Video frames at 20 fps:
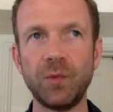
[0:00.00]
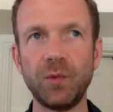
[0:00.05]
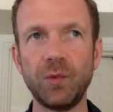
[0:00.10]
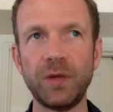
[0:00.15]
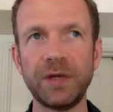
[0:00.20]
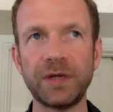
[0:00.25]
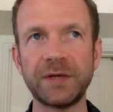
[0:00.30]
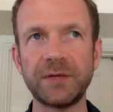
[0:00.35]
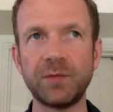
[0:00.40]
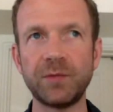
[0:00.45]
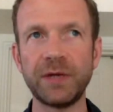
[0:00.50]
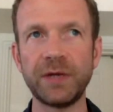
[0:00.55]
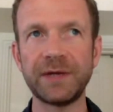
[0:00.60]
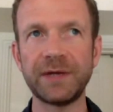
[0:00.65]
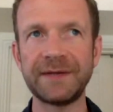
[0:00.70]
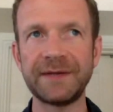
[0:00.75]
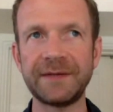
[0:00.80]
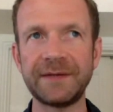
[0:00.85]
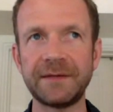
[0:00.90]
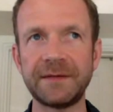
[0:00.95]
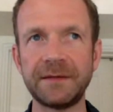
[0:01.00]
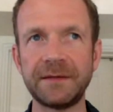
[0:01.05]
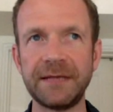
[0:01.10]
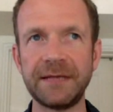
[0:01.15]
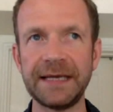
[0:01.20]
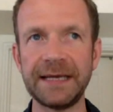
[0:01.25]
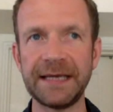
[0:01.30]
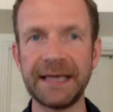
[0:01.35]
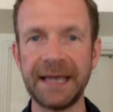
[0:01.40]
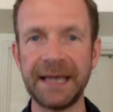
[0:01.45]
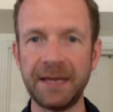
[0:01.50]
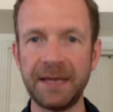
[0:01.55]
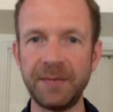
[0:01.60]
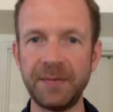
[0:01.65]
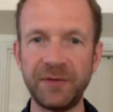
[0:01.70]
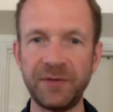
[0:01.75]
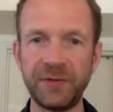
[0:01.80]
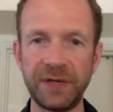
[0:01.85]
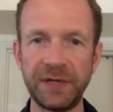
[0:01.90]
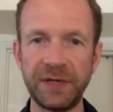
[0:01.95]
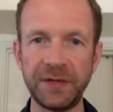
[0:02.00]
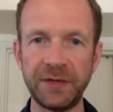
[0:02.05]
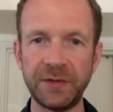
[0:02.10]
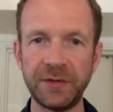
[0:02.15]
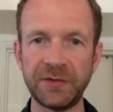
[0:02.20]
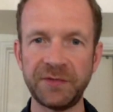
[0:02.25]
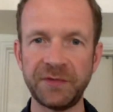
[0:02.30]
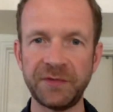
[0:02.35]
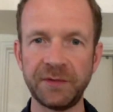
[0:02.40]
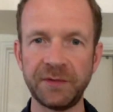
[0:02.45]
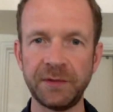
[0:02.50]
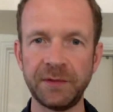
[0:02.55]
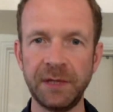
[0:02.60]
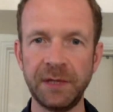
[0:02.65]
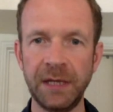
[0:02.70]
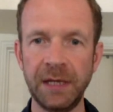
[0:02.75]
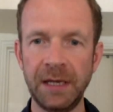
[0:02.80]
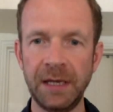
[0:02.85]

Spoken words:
where data can be really useful